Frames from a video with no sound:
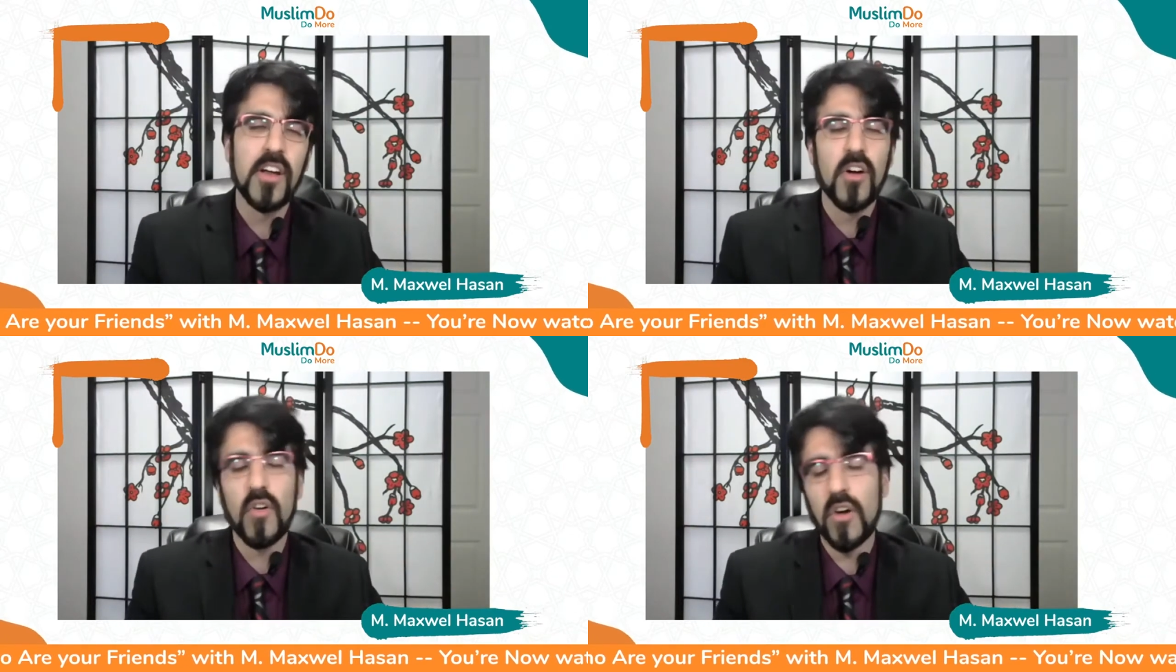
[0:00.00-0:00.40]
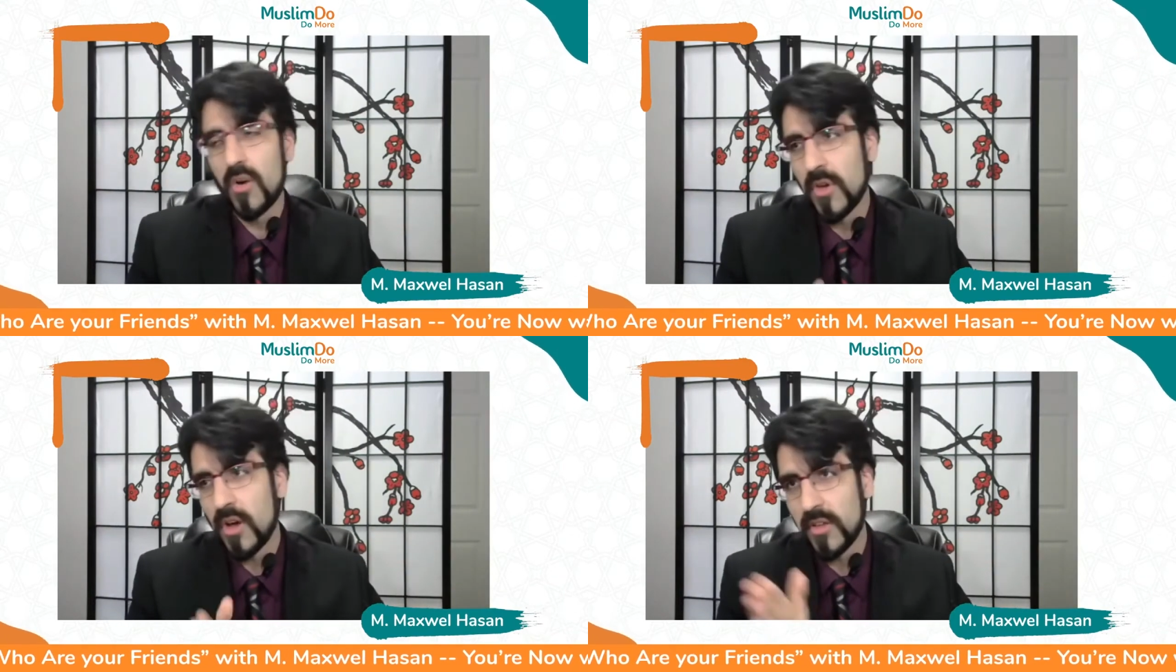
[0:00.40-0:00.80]
Or are
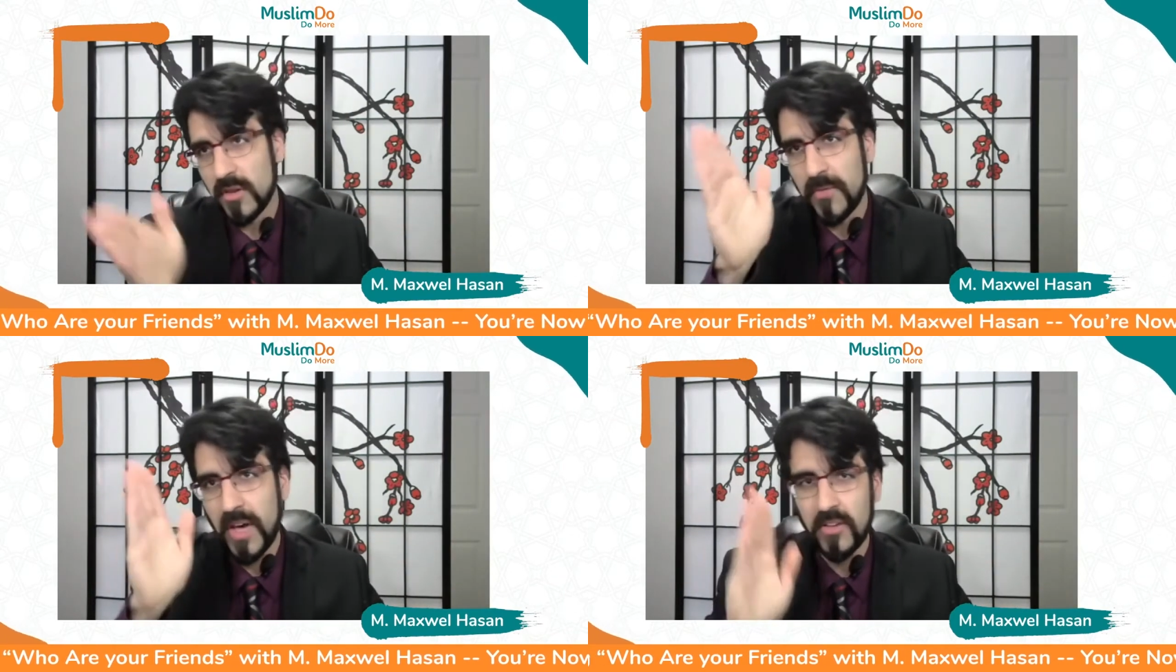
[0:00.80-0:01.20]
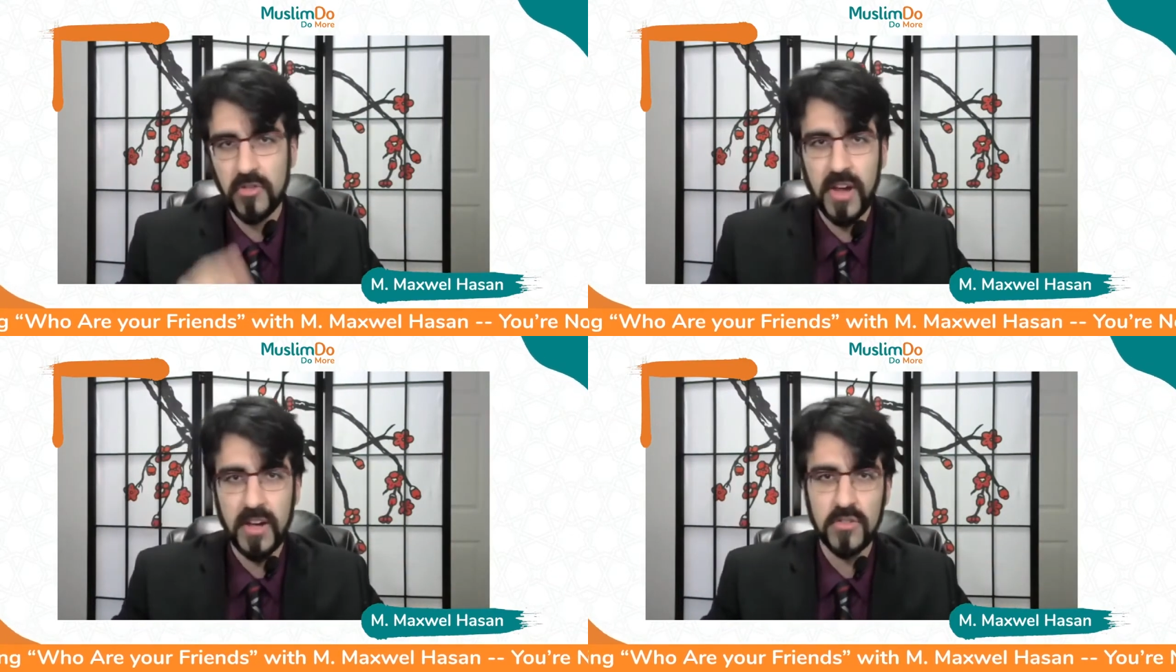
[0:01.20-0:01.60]
we on the fast
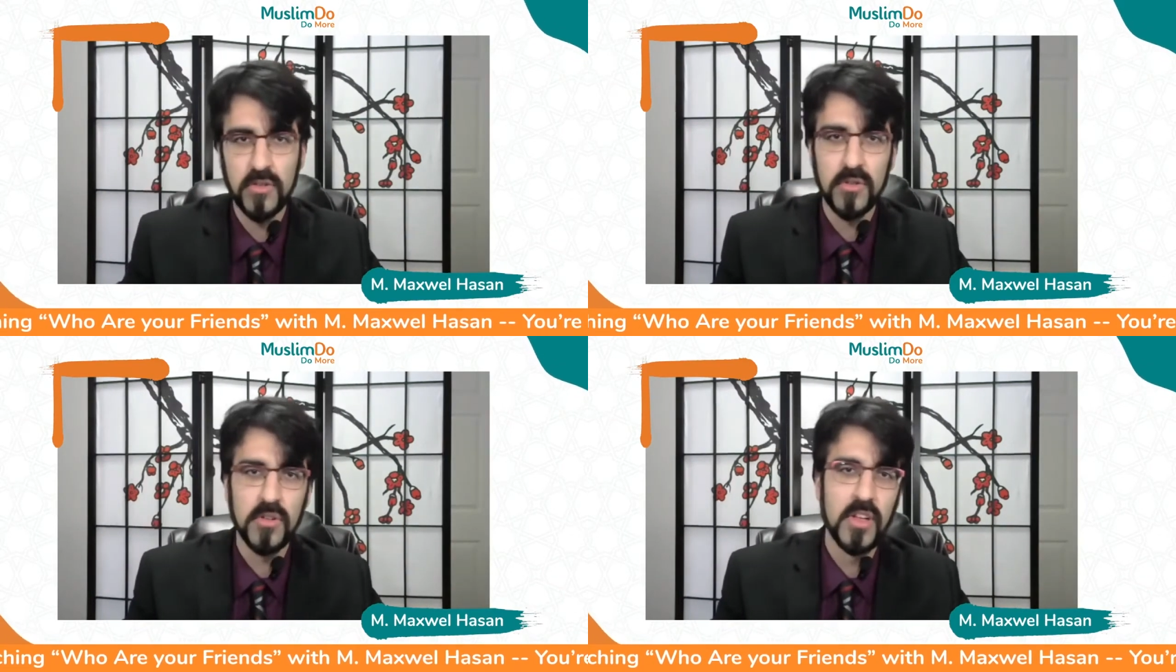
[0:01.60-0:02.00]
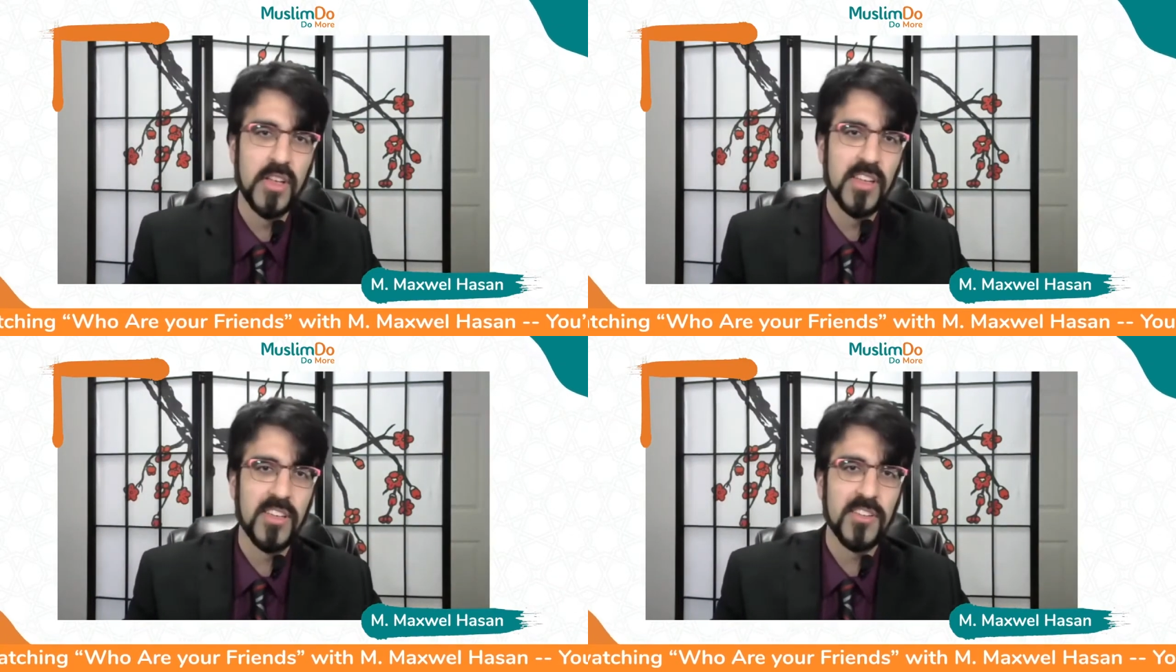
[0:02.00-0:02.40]
track to,
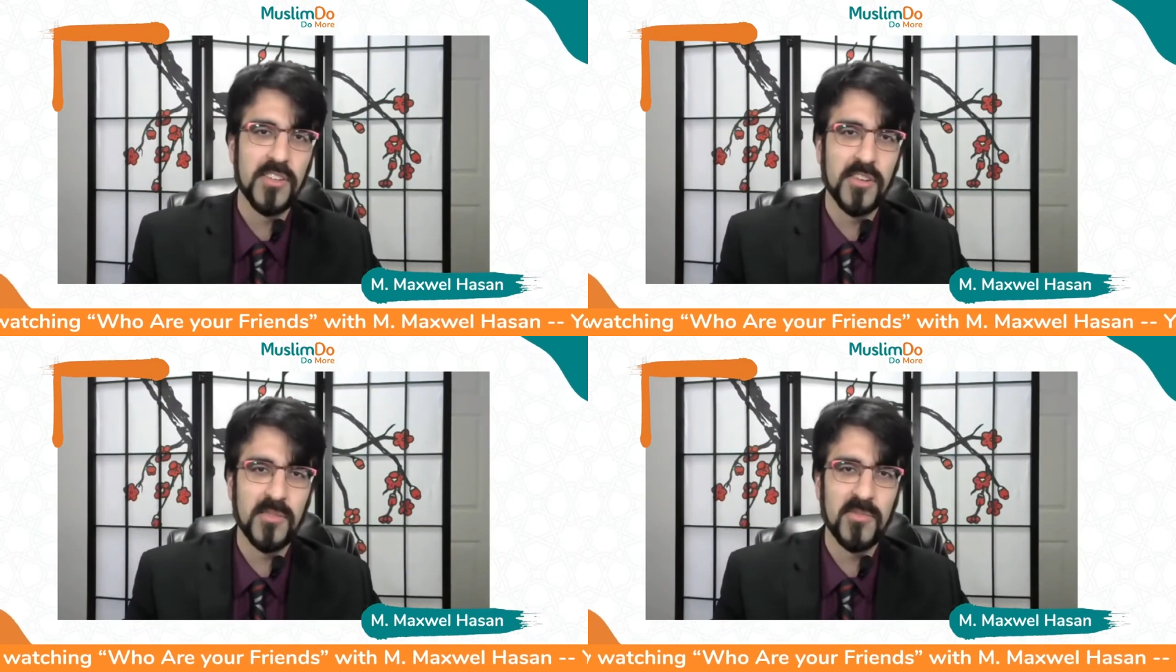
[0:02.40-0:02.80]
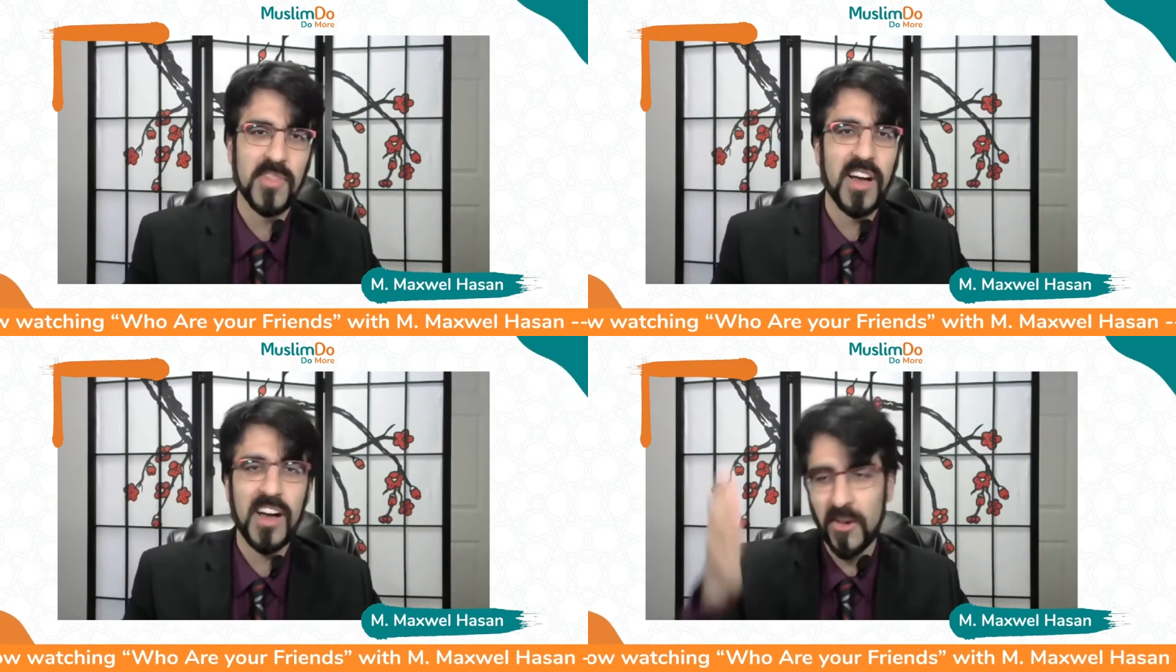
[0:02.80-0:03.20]
the
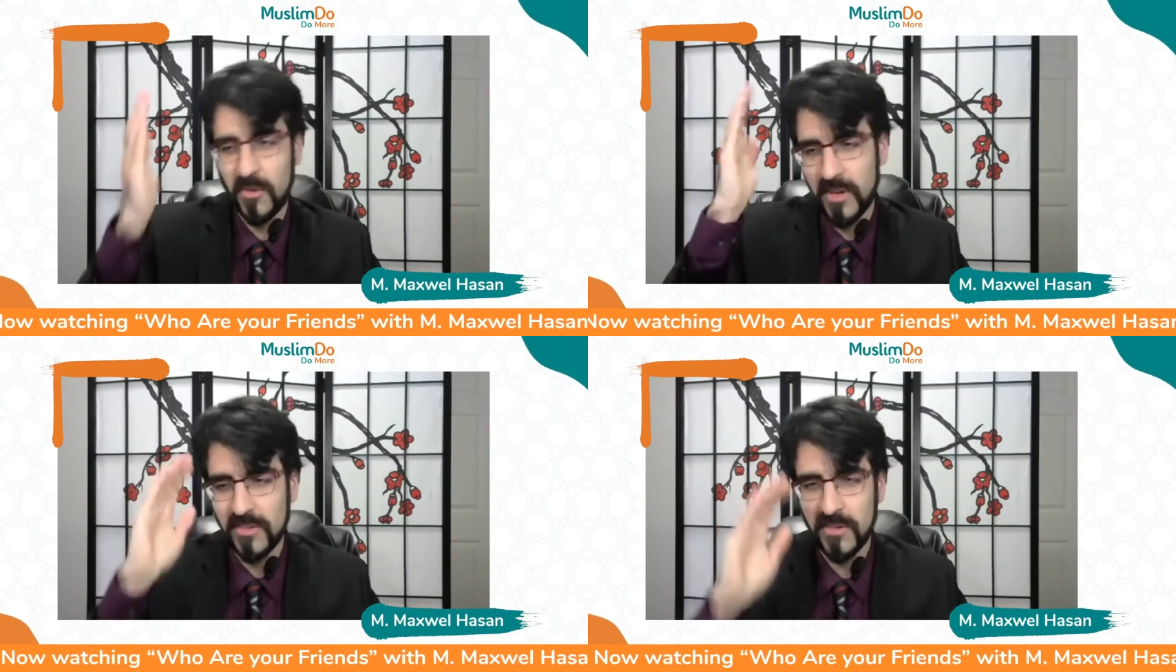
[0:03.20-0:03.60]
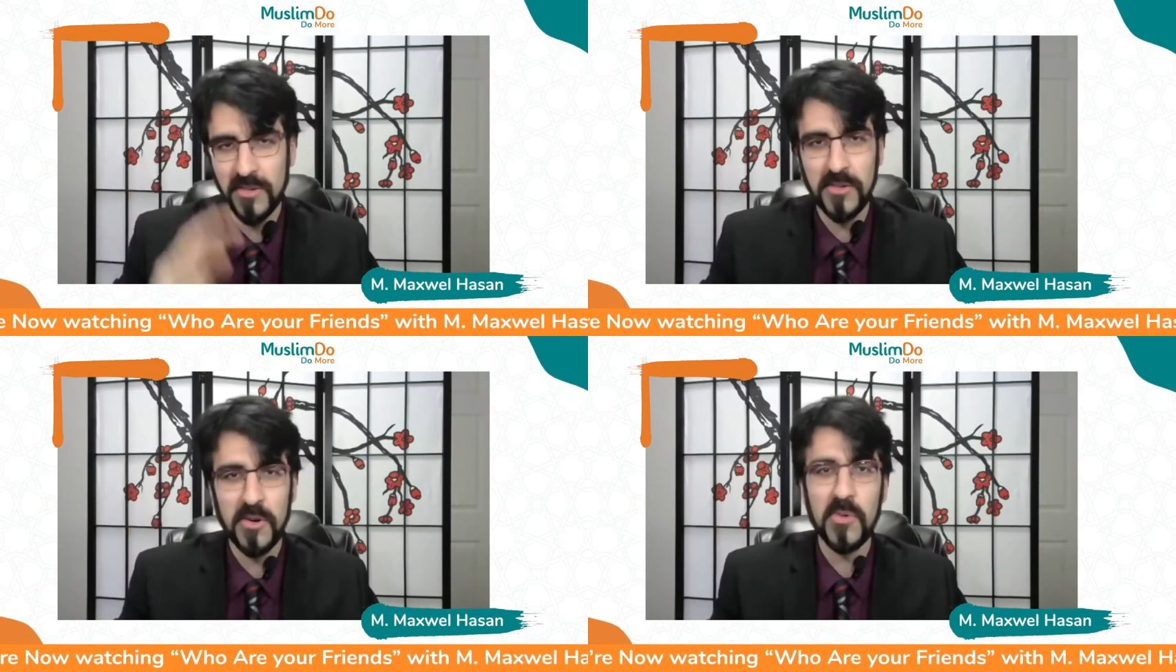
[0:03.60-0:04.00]
highway
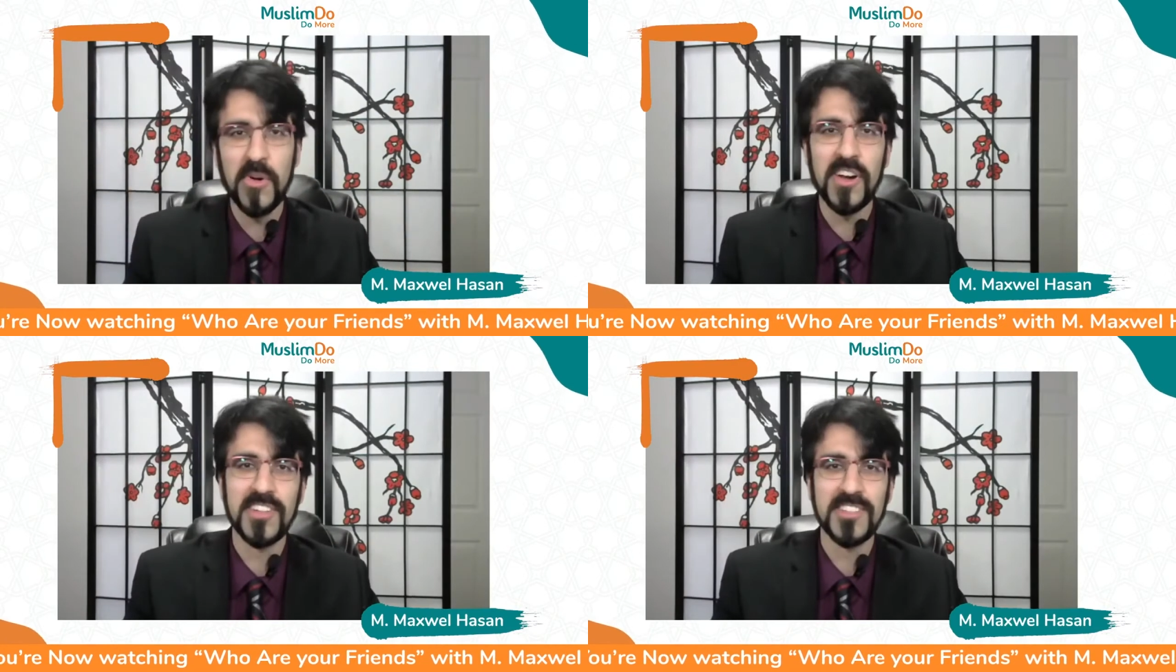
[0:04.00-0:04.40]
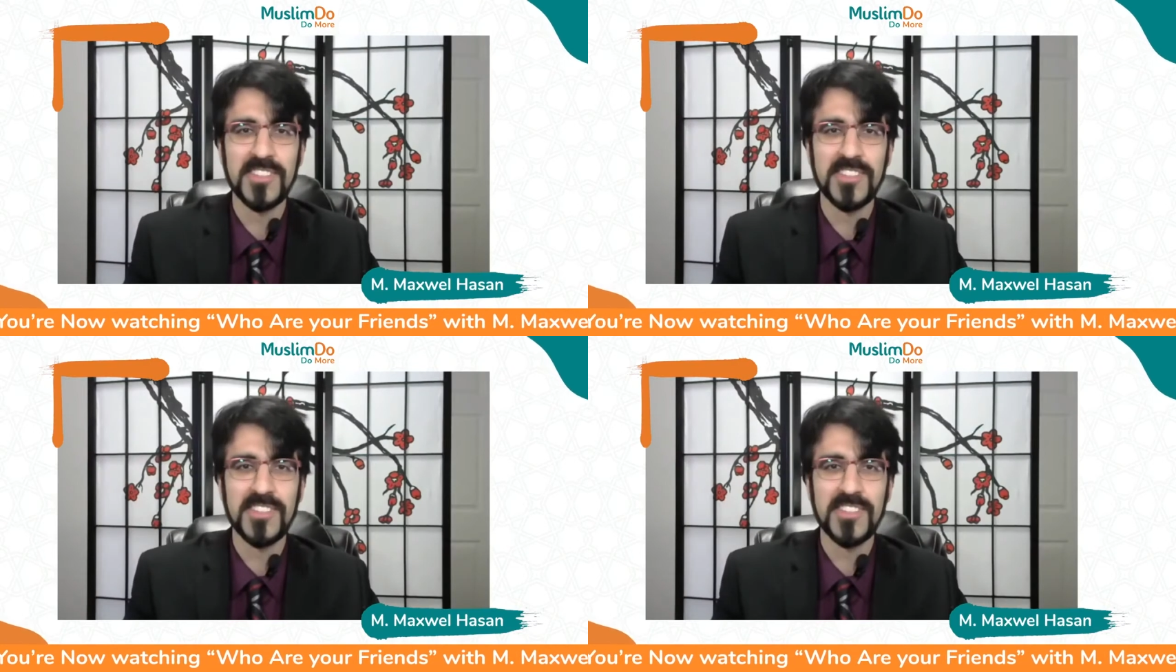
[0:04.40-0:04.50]
to where?